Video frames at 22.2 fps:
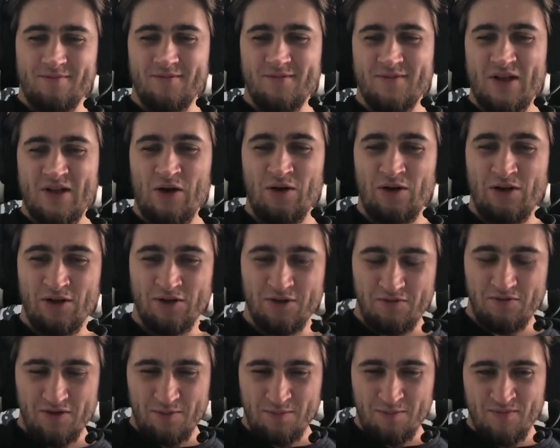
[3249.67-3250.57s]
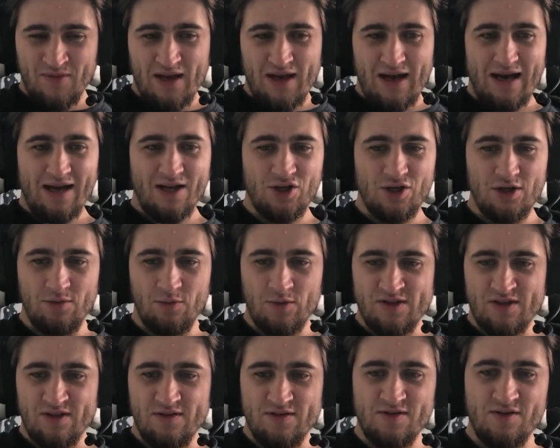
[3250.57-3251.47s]
There are a lot of them. I actually
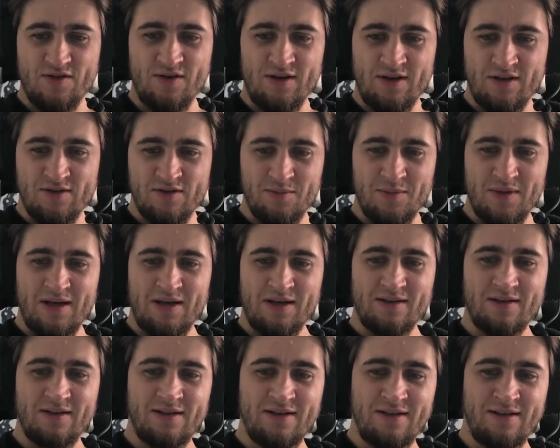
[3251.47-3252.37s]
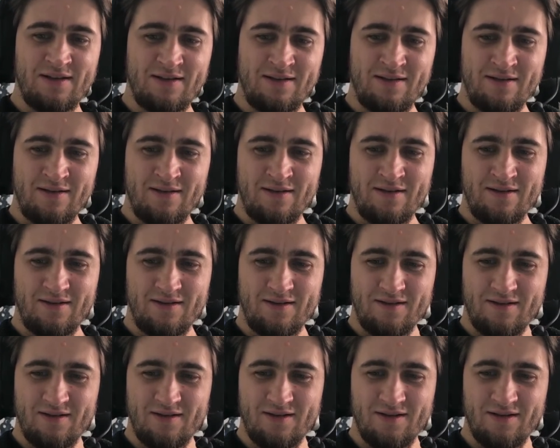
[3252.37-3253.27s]
was considering to make the
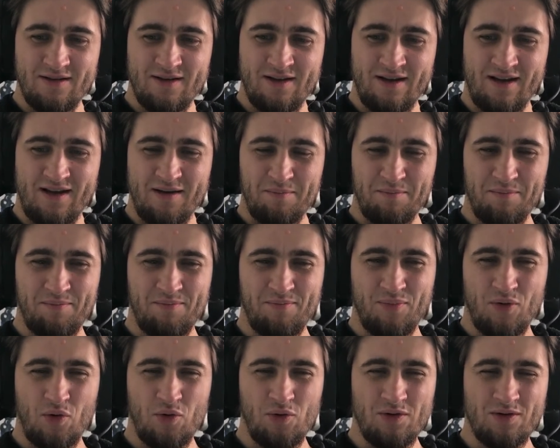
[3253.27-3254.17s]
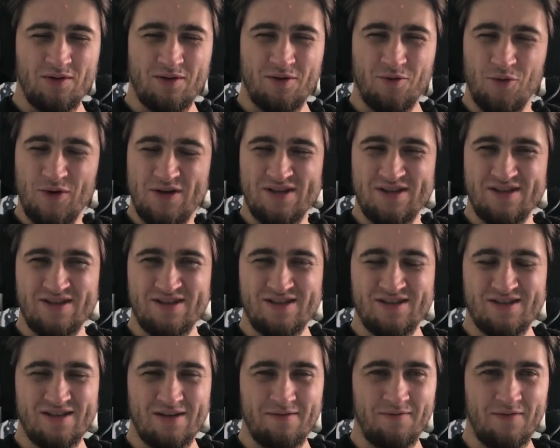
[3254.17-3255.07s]
like a poll quiz
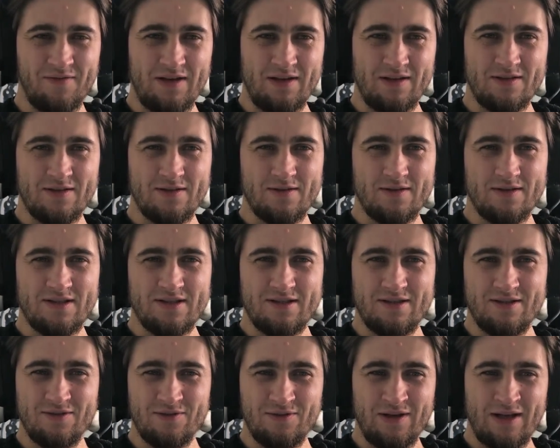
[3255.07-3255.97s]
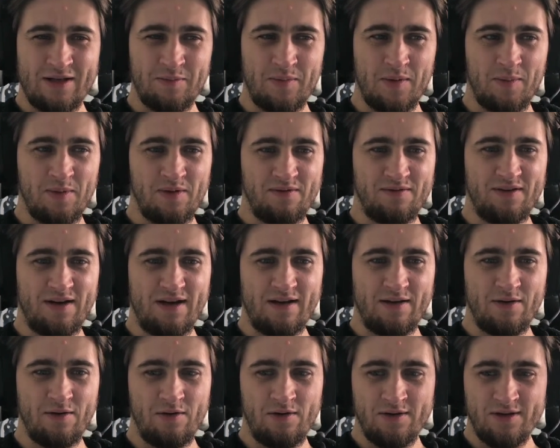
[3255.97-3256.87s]
something to let people
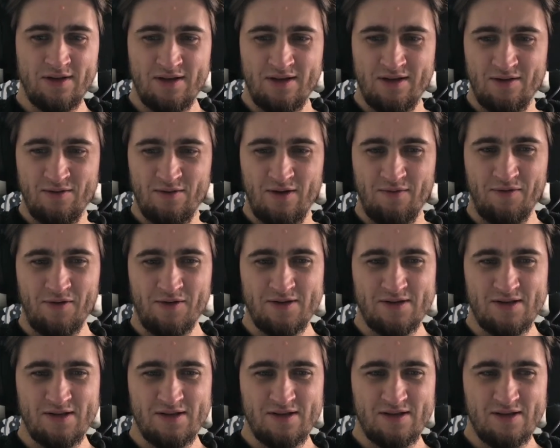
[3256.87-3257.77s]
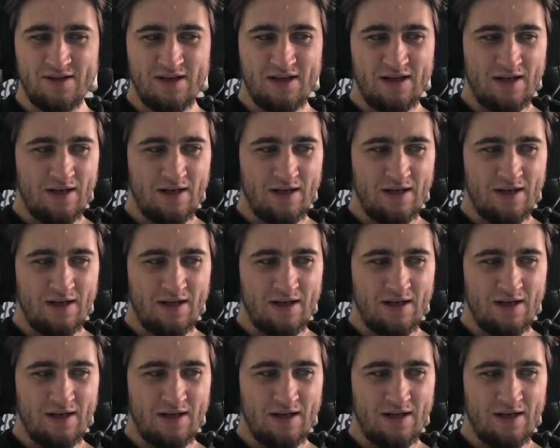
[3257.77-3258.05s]
find all the references.